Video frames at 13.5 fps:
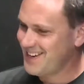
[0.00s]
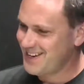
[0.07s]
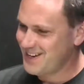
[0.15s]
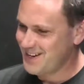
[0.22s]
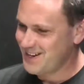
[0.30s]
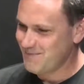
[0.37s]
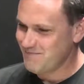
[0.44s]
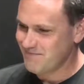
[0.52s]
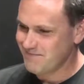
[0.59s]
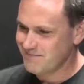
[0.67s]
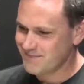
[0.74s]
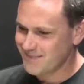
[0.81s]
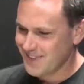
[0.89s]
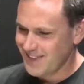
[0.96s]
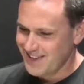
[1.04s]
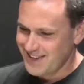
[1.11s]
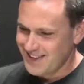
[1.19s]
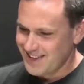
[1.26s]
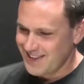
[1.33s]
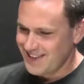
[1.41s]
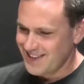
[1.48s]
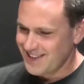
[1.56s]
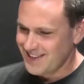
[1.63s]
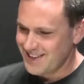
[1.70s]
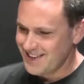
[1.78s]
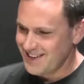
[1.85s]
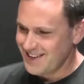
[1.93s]
And
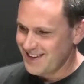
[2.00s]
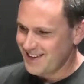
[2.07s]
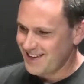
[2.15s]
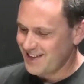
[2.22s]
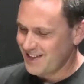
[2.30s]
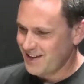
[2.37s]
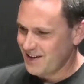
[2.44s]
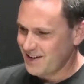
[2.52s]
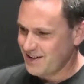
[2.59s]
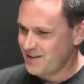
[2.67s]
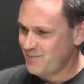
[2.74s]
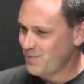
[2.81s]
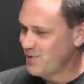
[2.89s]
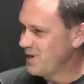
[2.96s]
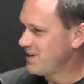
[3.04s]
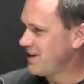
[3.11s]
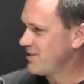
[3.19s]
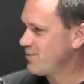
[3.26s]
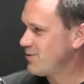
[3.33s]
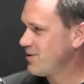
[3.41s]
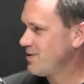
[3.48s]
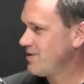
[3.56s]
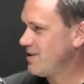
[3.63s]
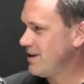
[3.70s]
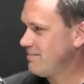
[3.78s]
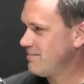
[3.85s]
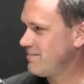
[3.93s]
I think it's a pretty down-to-earth
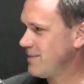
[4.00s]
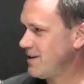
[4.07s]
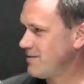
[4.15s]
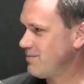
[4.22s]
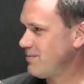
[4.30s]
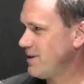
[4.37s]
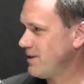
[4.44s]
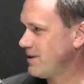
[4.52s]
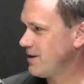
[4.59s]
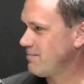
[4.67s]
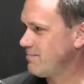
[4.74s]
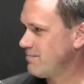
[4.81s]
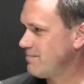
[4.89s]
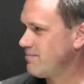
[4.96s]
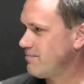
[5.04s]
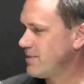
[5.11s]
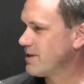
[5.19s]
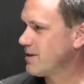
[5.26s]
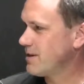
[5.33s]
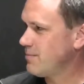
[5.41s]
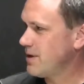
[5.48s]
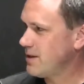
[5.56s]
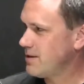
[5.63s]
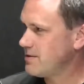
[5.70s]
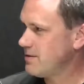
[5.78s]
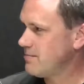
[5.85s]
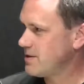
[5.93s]
team. That's one thing. A big thing
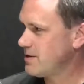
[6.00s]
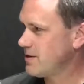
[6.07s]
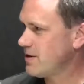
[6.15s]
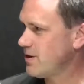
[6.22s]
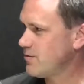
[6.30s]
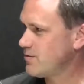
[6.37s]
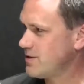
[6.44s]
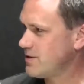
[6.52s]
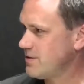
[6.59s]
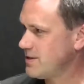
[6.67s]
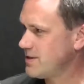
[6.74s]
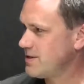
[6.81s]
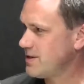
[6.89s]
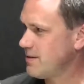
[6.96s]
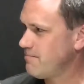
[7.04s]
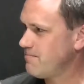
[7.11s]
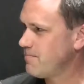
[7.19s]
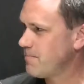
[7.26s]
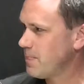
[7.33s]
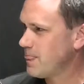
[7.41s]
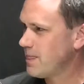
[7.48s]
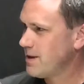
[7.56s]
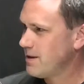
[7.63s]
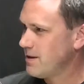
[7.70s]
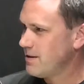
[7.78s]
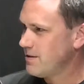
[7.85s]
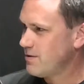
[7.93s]
about the team is the culture. It's
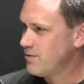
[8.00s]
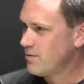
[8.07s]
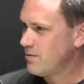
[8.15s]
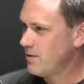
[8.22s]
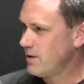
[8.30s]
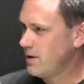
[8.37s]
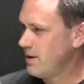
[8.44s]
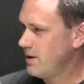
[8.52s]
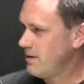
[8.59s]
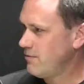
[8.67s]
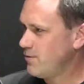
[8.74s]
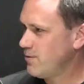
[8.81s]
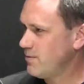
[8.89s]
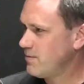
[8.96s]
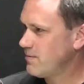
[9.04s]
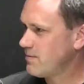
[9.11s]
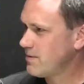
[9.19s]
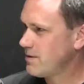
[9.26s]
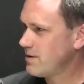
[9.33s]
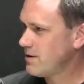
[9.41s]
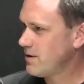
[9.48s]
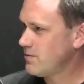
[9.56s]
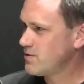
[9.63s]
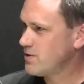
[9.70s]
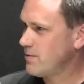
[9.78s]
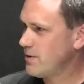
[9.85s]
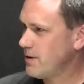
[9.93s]
all quite a level
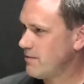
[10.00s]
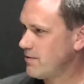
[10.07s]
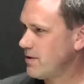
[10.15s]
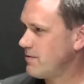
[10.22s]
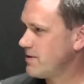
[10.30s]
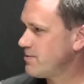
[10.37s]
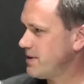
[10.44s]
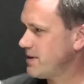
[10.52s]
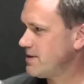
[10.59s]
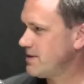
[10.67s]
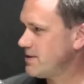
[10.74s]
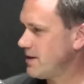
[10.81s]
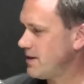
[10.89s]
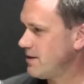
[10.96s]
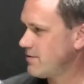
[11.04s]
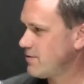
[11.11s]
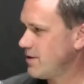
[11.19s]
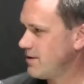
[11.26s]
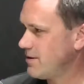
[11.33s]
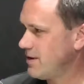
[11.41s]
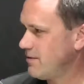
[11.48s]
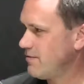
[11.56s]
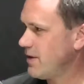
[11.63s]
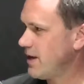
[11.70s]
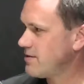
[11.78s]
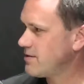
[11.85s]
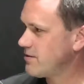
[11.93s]
culture where everyone respects each other. It's quite
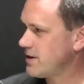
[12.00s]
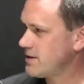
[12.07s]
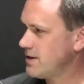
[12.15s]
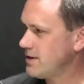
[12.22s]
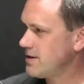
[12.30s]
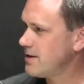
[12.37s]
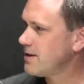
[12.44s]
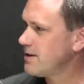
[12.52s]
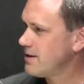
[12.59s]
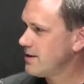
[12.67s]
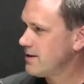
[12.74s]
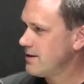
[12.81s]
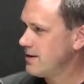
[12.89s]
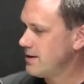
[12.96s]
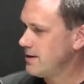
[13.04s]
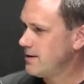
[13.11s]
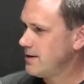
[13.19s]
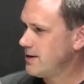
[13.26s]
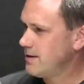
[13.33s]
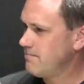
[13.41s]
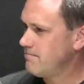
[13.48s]
flat structure, and